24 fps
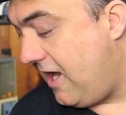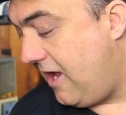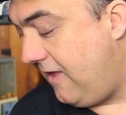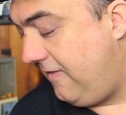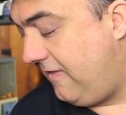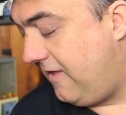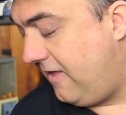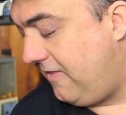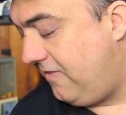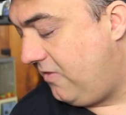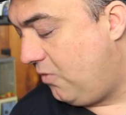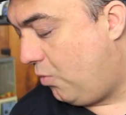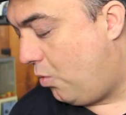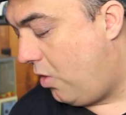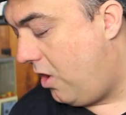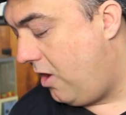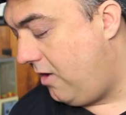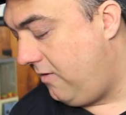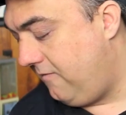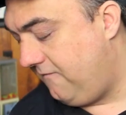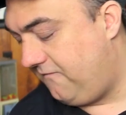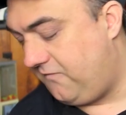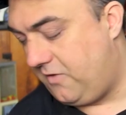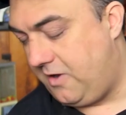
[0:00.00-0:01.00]
and then the
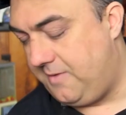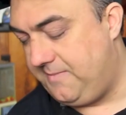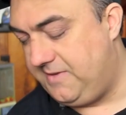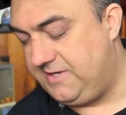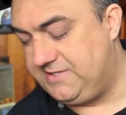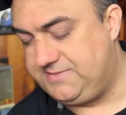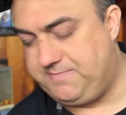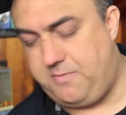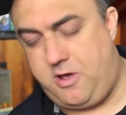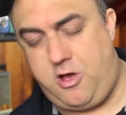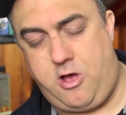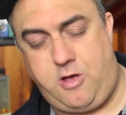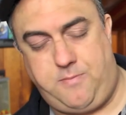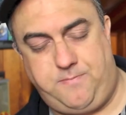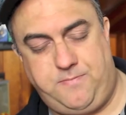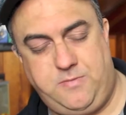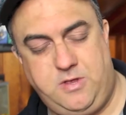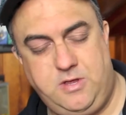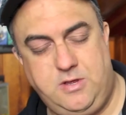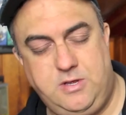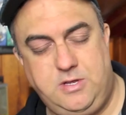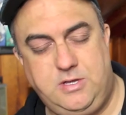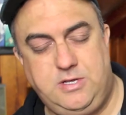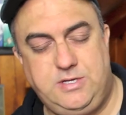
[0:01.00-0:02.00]
one from his mom.
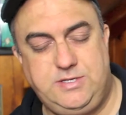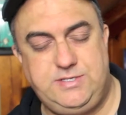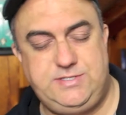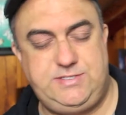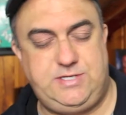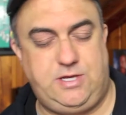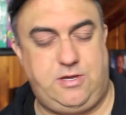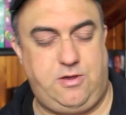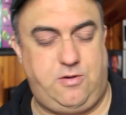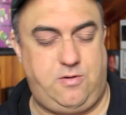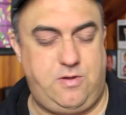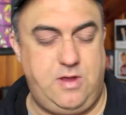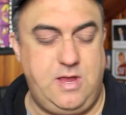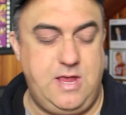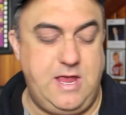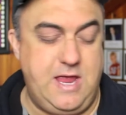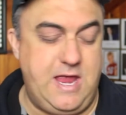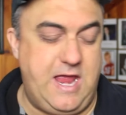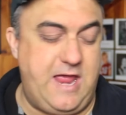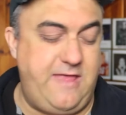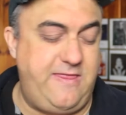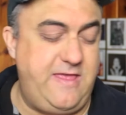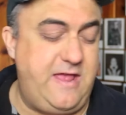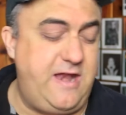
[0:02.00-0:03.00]
So,
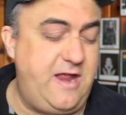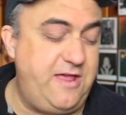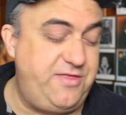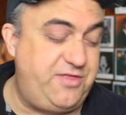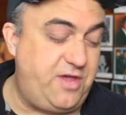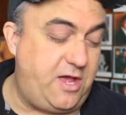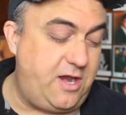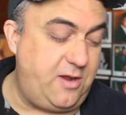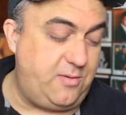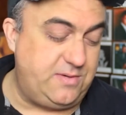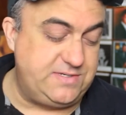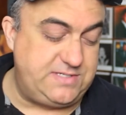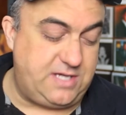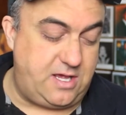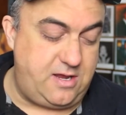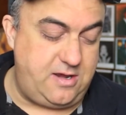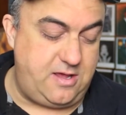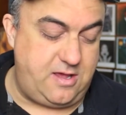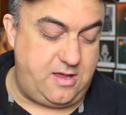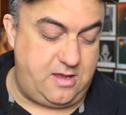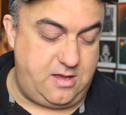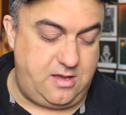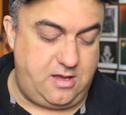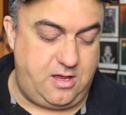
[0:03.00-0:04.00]
and then I thought I was on
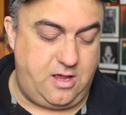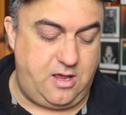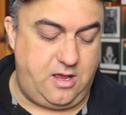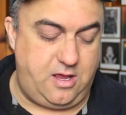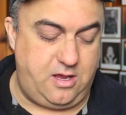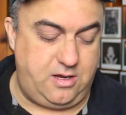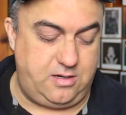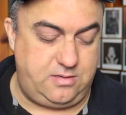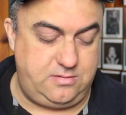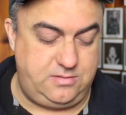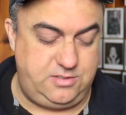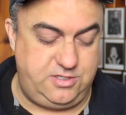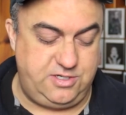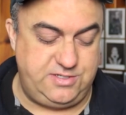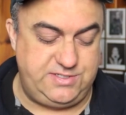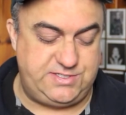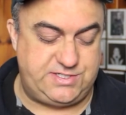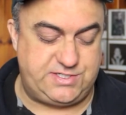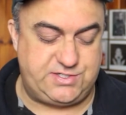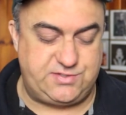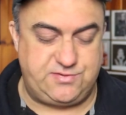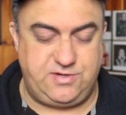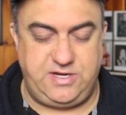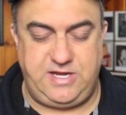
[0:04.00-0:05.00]
a, a good
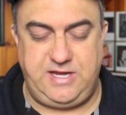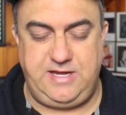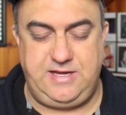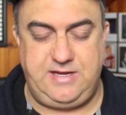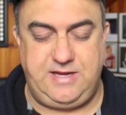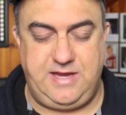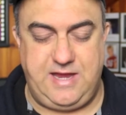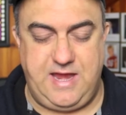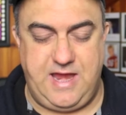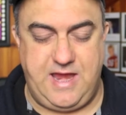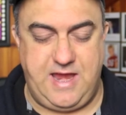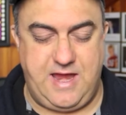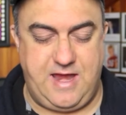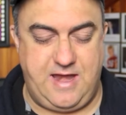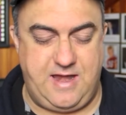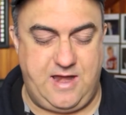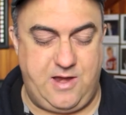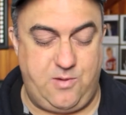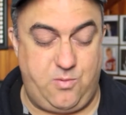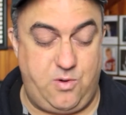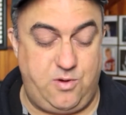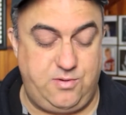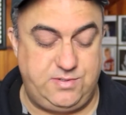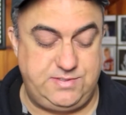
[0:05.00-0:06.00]
streak, and I
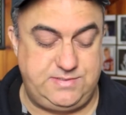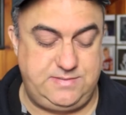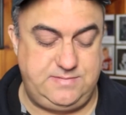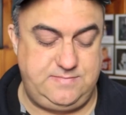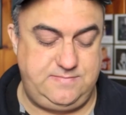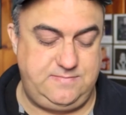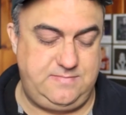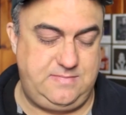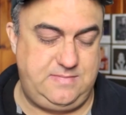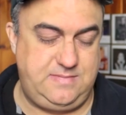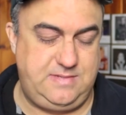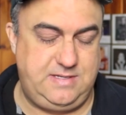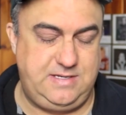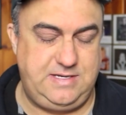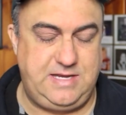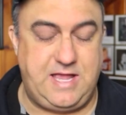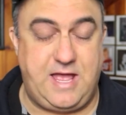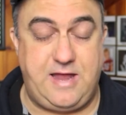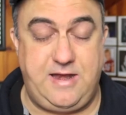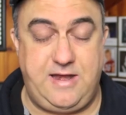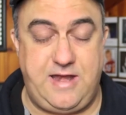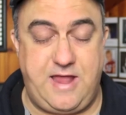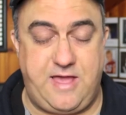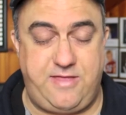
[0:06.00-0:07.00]
wrote,
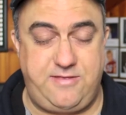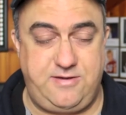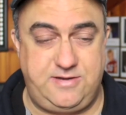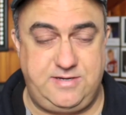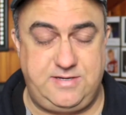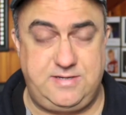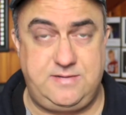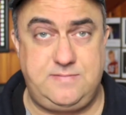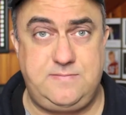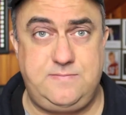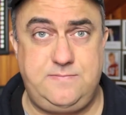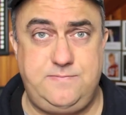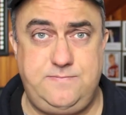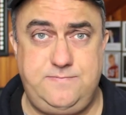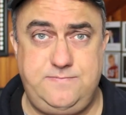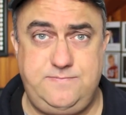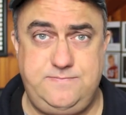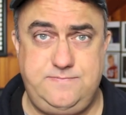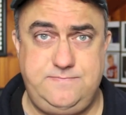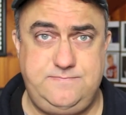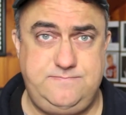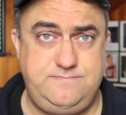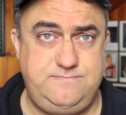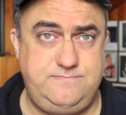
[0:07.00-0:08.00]
got another
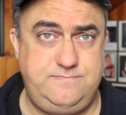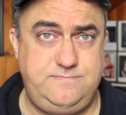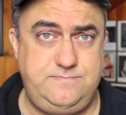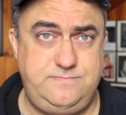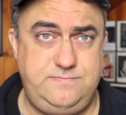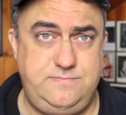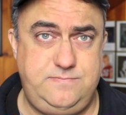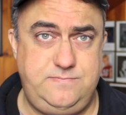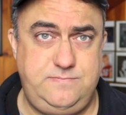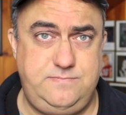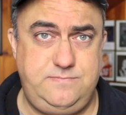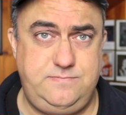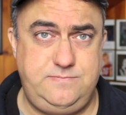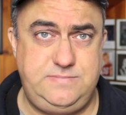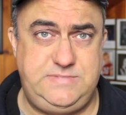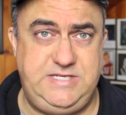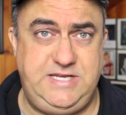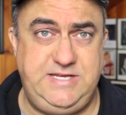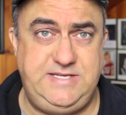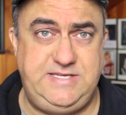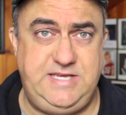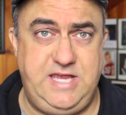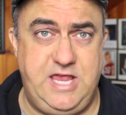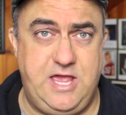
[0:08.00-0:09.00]

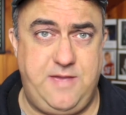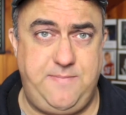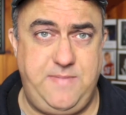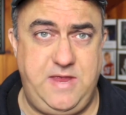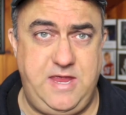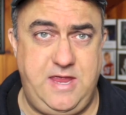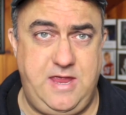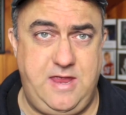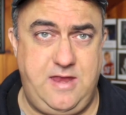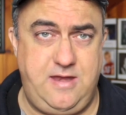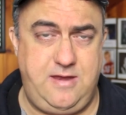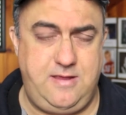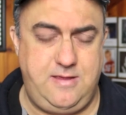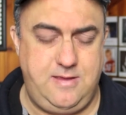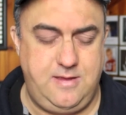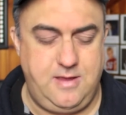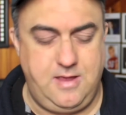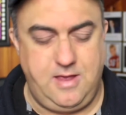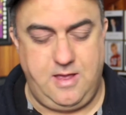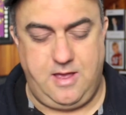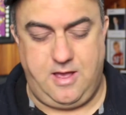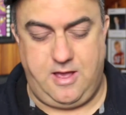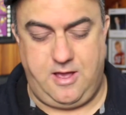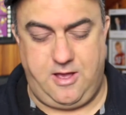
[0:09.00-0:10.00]
T T M in.
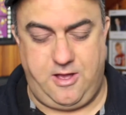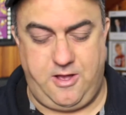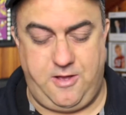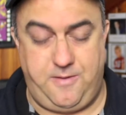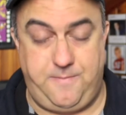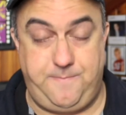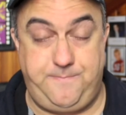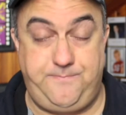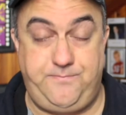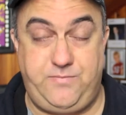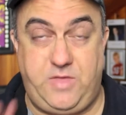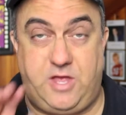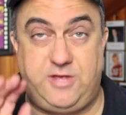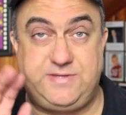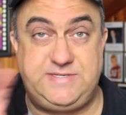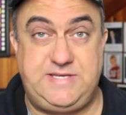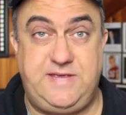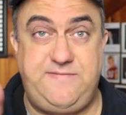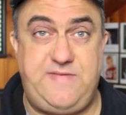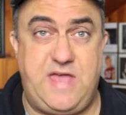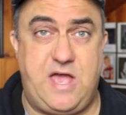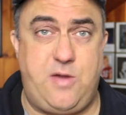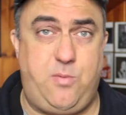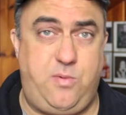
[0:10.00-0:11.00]
Um, I'll
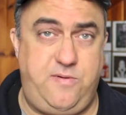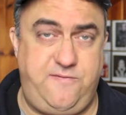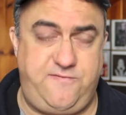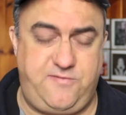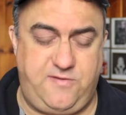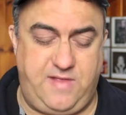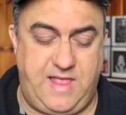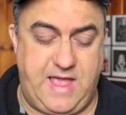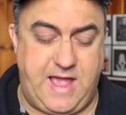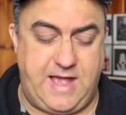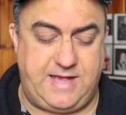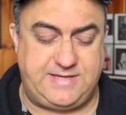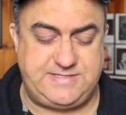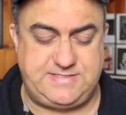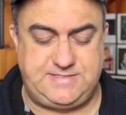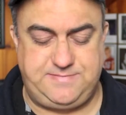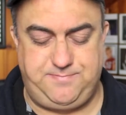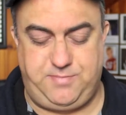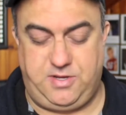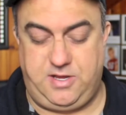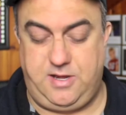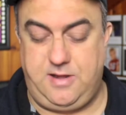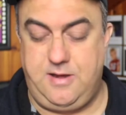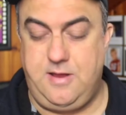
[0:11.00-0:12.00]
save that one for last,
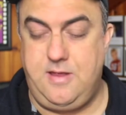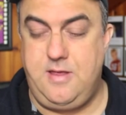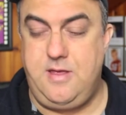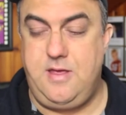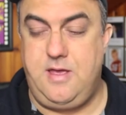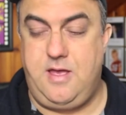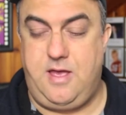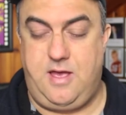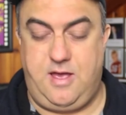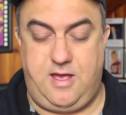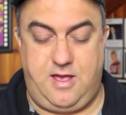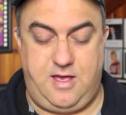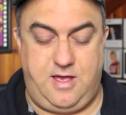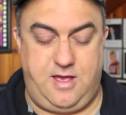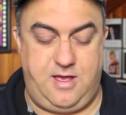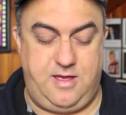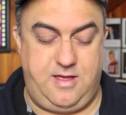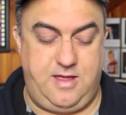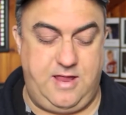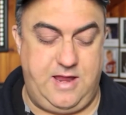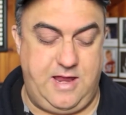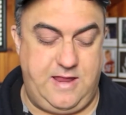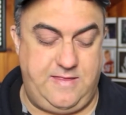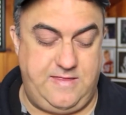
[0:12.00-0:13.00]
but, uh,
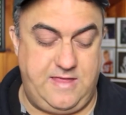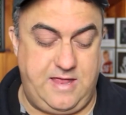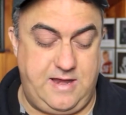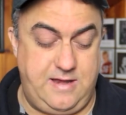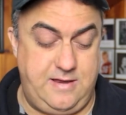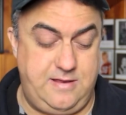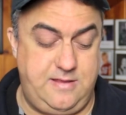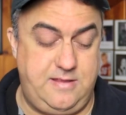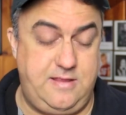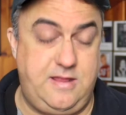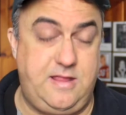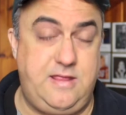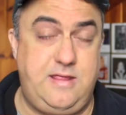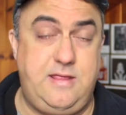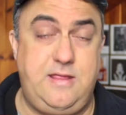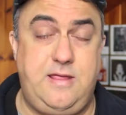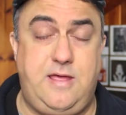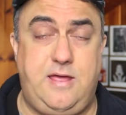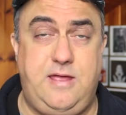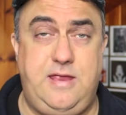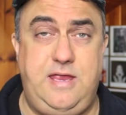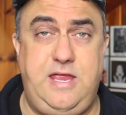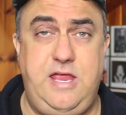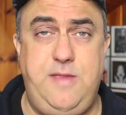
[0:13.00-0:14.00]
and then
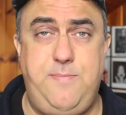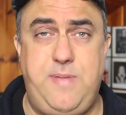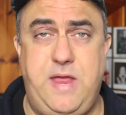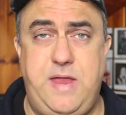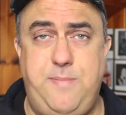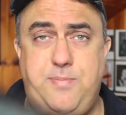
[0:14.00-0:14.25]
uh, eBay